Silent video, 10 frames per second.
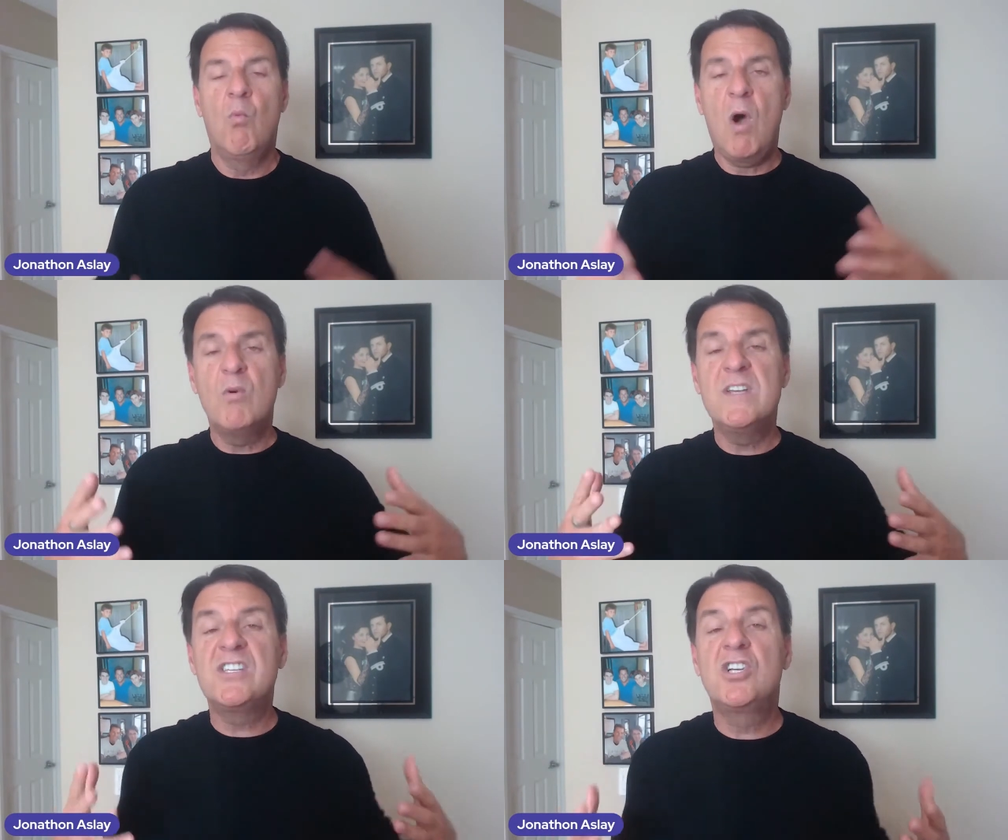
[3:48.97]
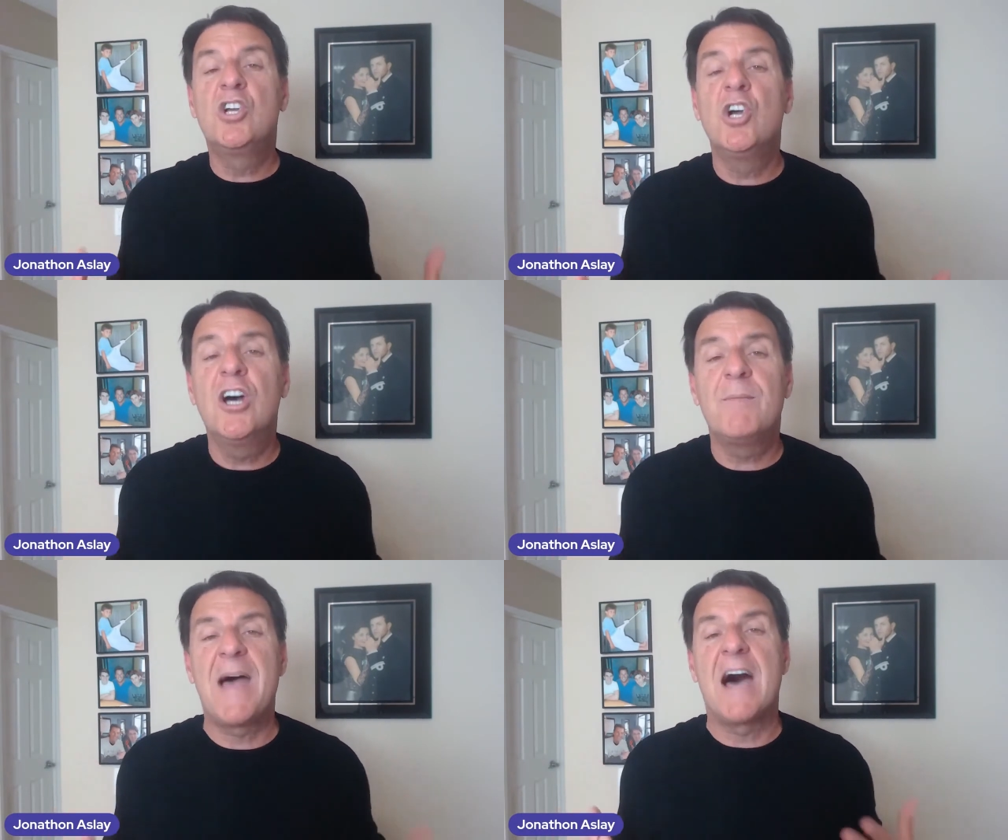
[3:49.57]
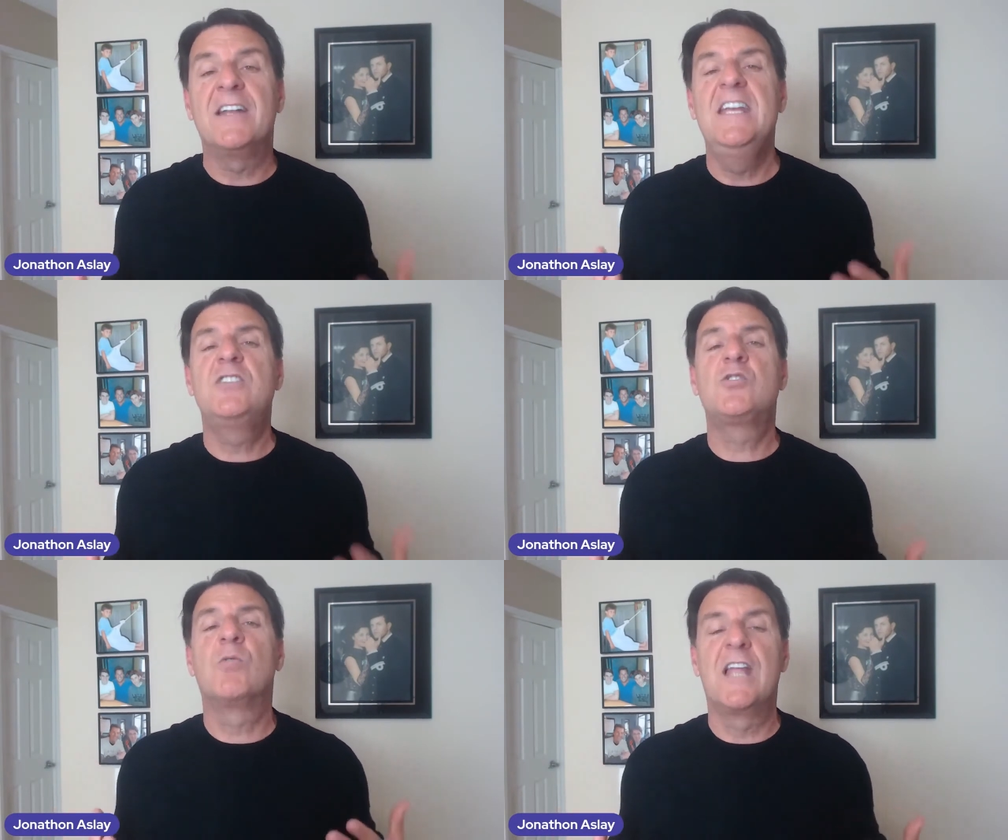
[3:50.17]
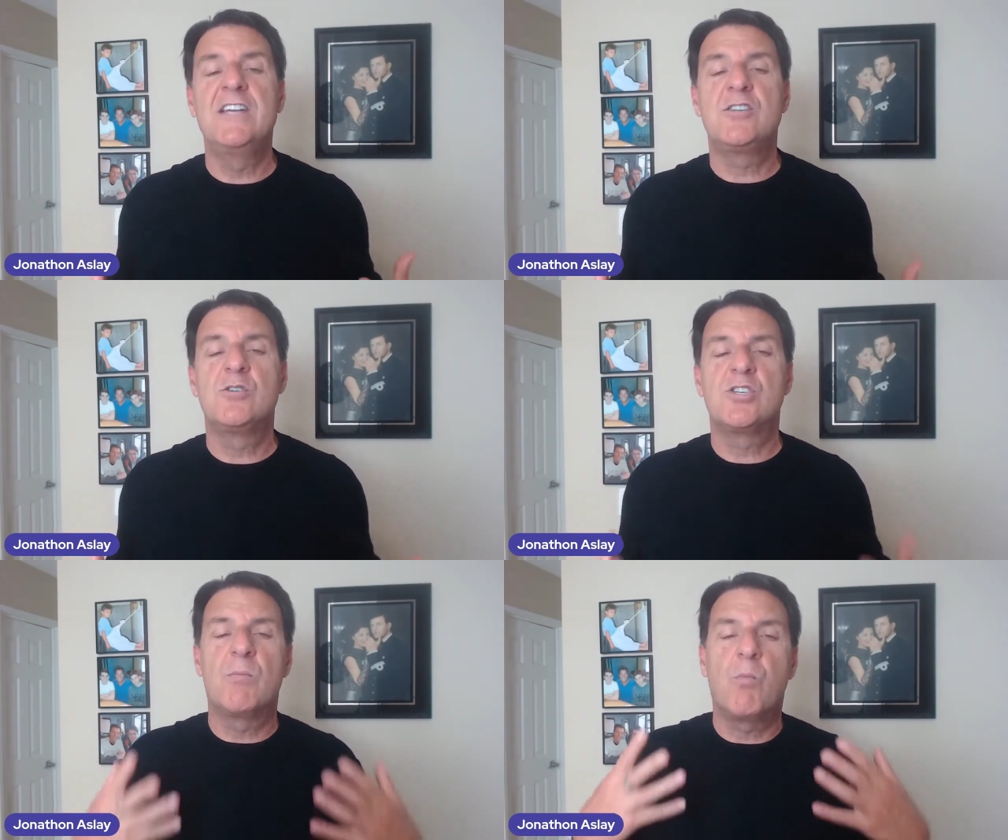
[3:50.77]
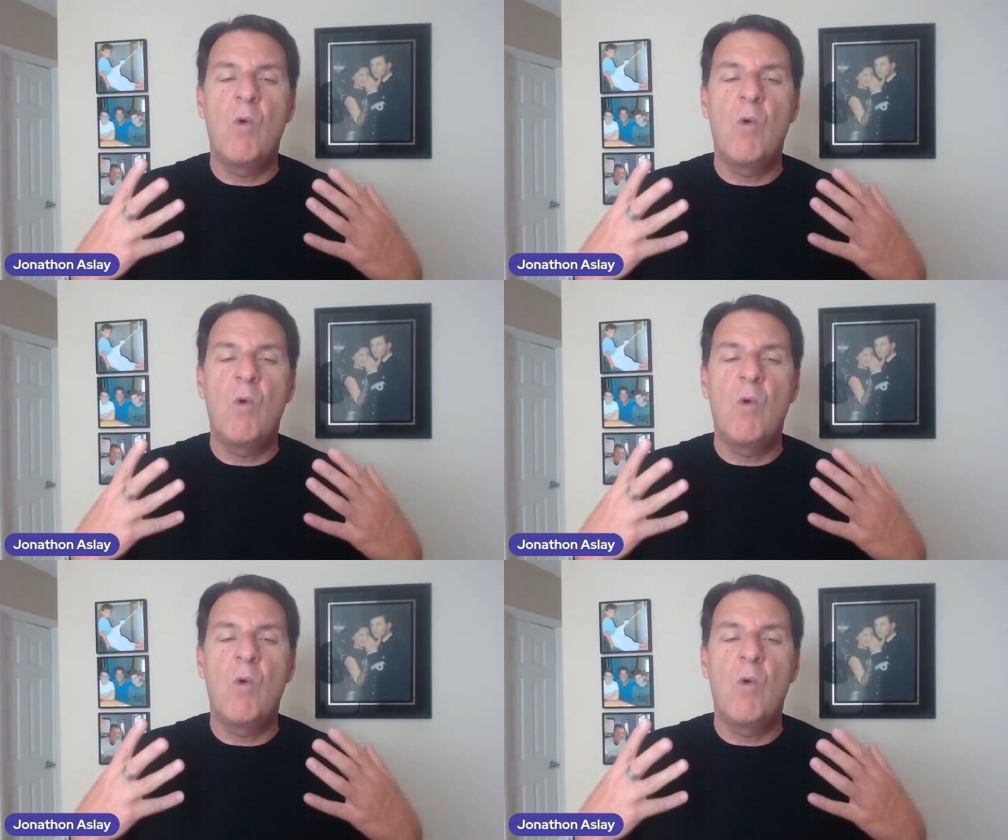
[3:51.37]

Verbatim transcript: what was good about each relationship?